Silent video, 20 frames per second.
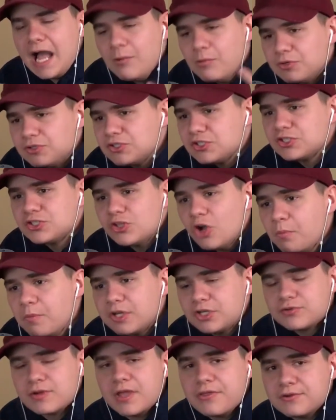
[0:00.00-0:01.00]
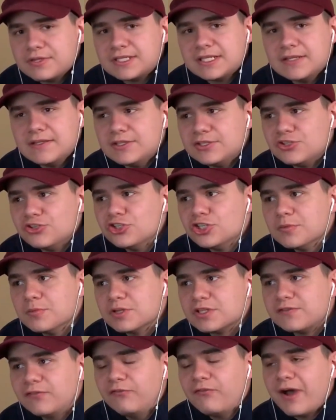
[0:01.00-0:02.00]
I would so much rather see these
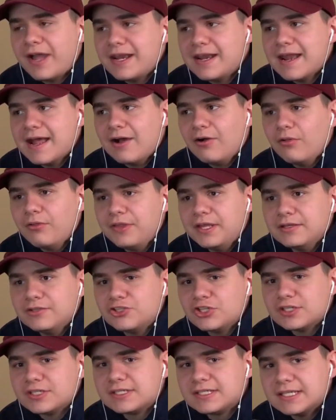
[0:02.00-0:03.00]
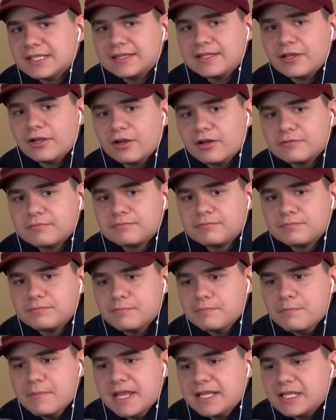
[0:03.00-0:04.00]
YouTubers fight it out than just sit there
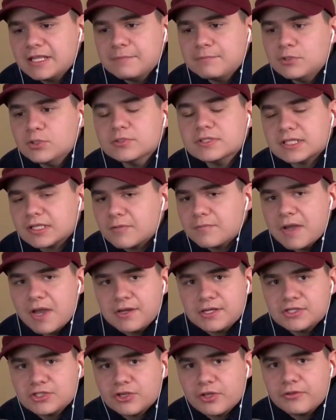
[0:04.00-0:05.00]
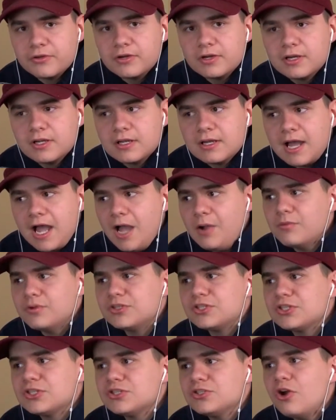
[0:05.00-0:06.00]
making music about each other. I
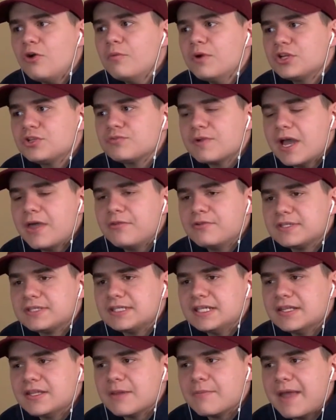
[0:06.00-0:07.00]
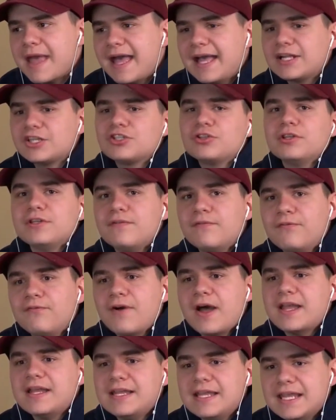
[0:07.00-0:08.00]
would so much rather see them actually
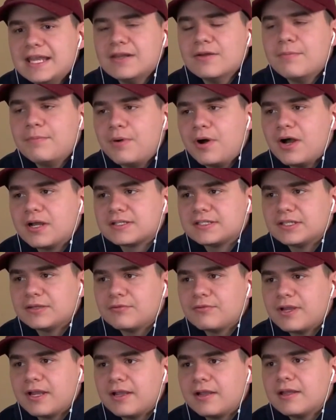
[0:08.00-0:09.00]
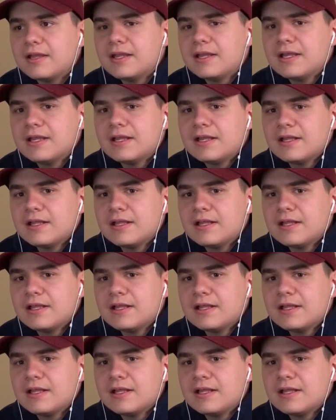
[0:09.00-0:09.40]
fight in a boxing ring